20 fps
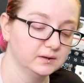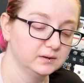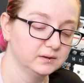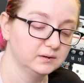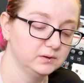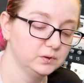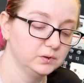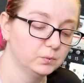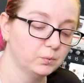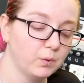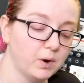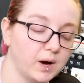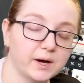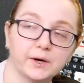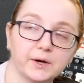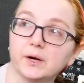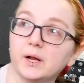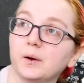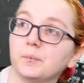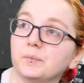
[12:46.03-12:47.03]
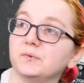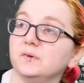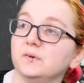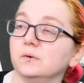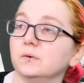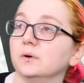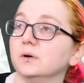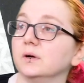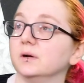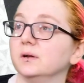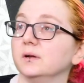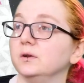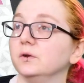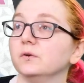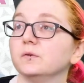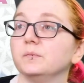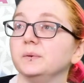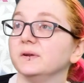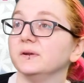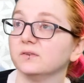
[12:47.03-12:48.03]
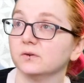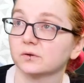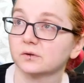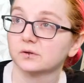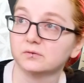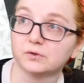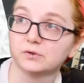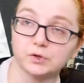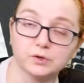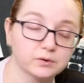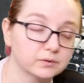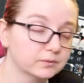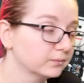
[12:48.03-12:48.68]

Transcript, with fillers: you'd wire it up to a, USB serial converter.